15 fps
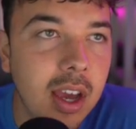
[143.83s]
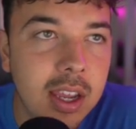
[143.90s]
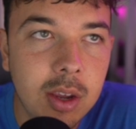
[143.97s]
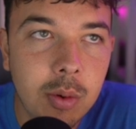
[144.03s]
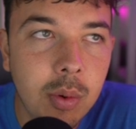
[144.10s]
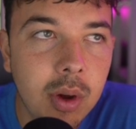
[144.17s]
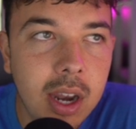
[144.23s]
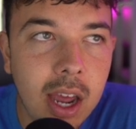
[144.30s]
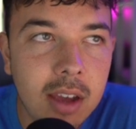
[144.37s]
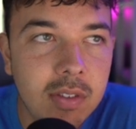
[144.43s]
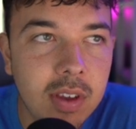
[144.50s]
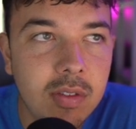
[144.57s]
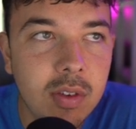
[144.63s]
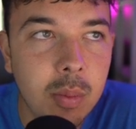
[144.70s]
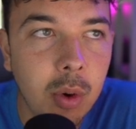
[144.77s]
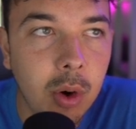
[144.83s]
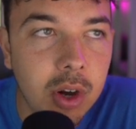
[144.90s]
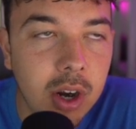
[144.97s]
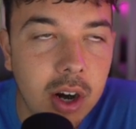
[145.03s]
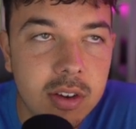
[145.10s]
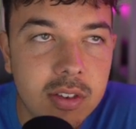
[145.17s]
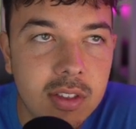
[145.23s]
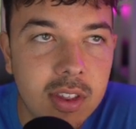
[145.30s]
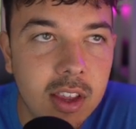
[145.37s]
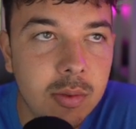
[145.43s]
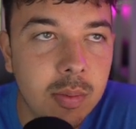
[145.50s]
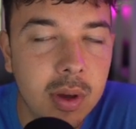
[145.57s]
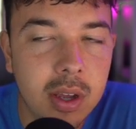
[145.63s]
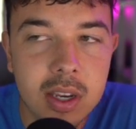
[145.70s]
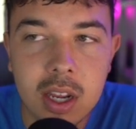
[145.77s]
He would have even more yards than
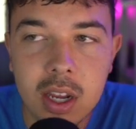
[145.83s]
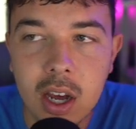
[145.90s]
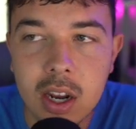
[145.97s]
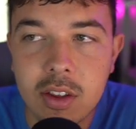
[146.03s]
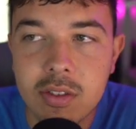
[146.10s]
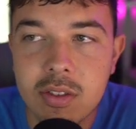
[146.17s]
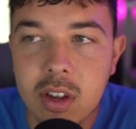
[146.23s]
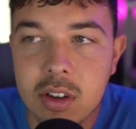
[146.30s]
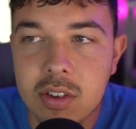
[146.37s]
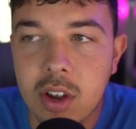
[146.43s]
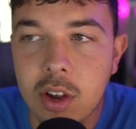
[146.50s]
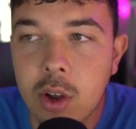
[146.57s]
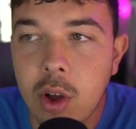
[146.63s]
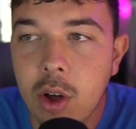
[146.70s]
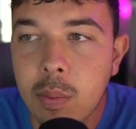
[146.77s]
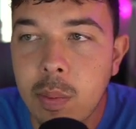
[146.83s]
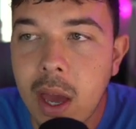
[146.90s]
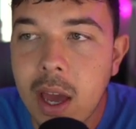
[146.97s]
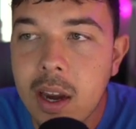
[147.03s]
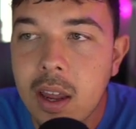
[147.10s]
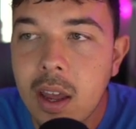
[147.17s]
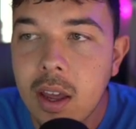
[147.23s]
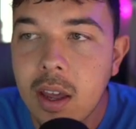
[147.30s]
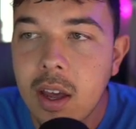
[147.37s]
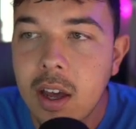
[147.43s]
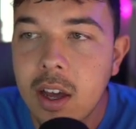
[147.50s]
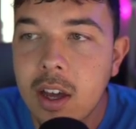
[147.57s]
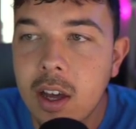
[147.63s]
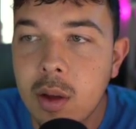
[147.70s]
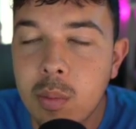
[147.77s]
this, but he got his touchdown called back.
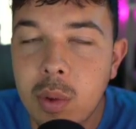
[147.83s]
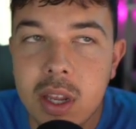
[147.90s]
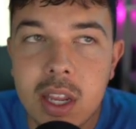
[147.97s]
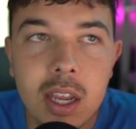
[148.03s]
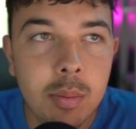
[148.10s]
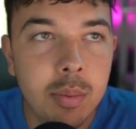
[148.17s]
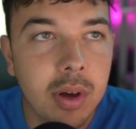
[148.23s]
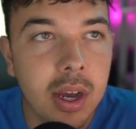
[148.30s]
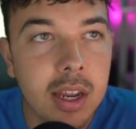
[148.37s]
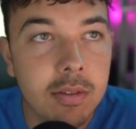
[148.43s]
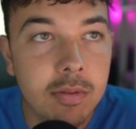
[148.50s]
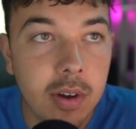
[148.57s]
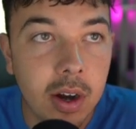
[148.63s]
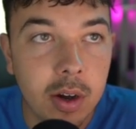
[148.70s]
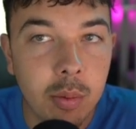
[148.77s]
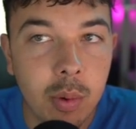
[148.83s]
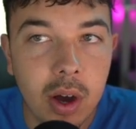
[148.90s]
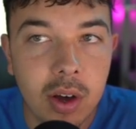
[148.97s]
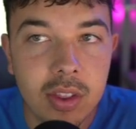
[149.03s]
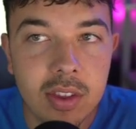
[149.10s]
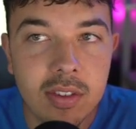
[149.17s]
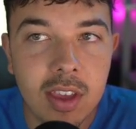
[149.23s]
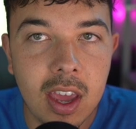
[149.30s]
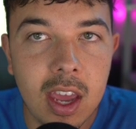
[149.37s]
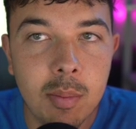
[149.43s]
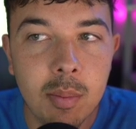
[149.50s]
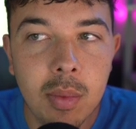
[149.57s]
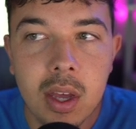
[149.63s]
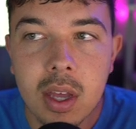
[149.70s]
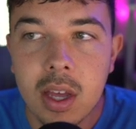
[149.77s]
But he played very well in this
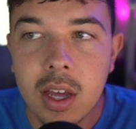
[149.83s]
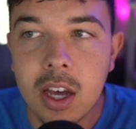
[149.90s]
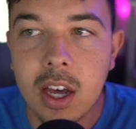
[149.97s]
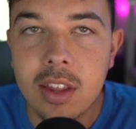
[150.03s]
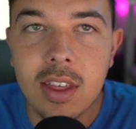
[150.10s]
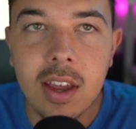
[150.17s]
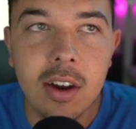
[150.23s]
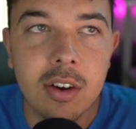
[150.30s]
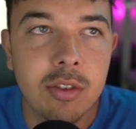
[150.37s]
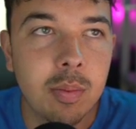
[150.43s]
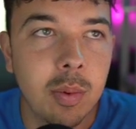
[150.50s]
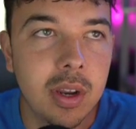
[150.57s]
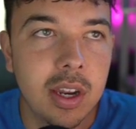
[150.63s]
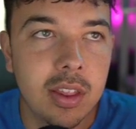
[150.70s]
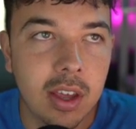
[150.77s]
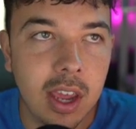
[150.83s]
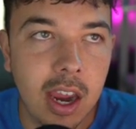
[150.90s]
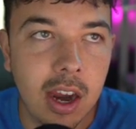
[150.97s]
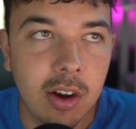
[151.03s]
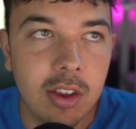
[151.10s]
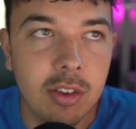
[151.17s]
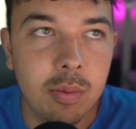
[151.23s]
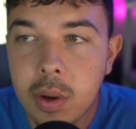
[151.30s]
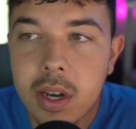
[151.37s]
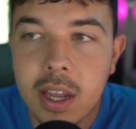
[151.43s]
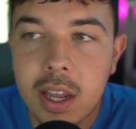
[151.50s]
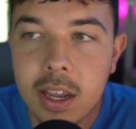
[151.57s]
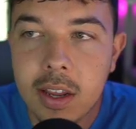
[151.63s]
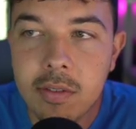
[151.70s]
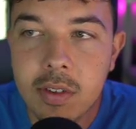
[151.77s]
game. They are splitting the carries
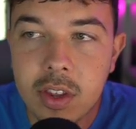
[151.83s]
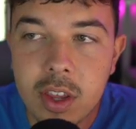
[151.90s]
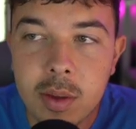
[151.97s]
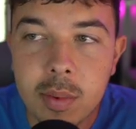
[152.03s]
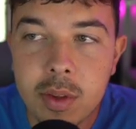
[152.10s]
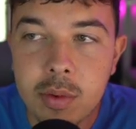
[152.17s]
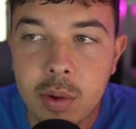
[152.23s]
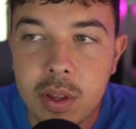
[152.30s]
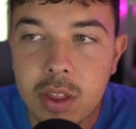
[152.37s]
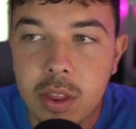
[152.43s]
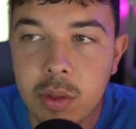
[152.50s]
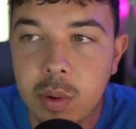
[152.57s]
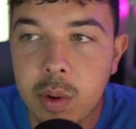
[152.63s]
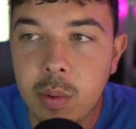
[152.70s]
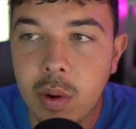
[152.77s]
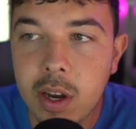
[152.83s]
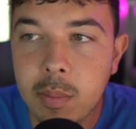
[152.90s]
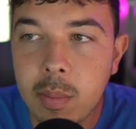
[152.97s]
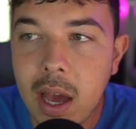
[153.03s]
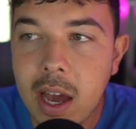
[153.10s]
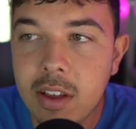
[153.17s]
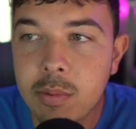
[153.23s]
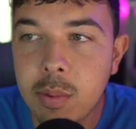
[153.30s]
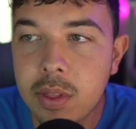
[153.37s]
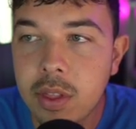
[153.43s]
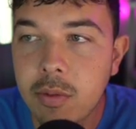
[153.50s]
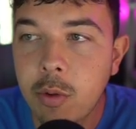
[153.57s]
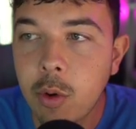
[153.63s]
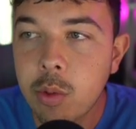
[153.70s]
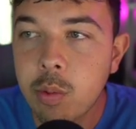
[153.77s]
pretty evenly between the 3 running backs,
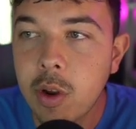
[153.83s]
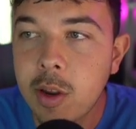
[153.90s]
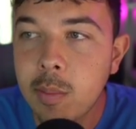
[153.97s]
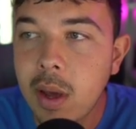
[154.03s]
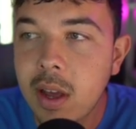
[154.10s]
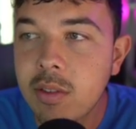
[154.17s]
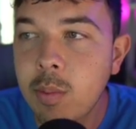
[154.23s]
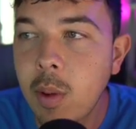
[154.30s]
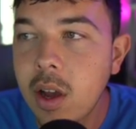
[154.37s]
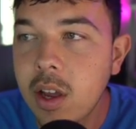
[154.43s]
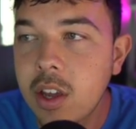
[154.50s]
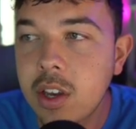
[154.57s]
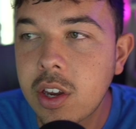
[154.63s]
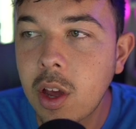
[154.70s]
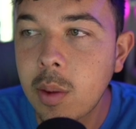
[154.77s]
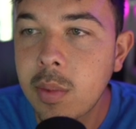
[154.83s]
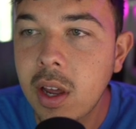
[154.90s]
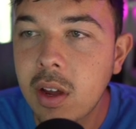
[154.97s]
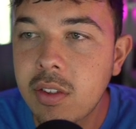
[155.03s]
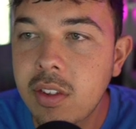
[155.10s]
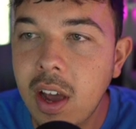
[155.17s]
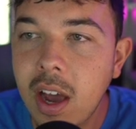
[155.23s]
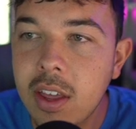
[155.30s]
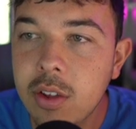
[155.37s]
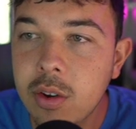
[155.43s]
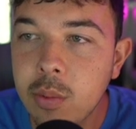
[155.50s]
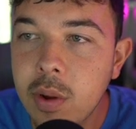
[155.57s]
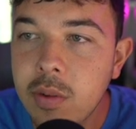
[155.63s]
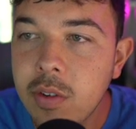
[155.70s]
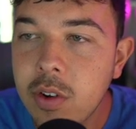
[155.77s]
but the 4th running back spot could come down to
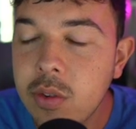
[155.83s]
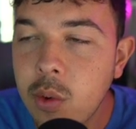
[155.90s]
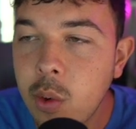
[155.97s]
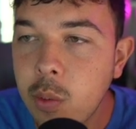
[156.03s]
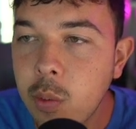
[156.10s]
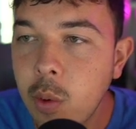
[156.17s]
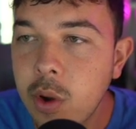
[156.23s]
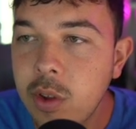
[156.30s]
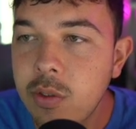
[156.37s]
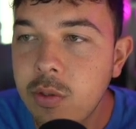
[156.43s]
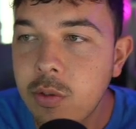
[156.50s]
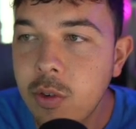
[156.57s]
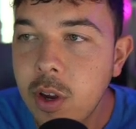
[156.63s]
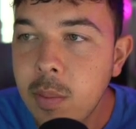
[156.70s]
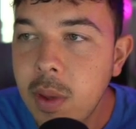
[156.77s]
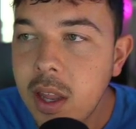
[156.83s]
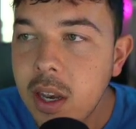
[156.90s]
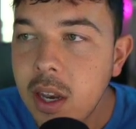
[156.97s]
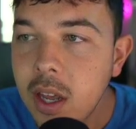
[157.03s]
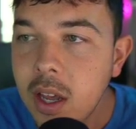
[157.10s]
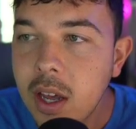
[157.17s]
either Rivers or Royce Freeman.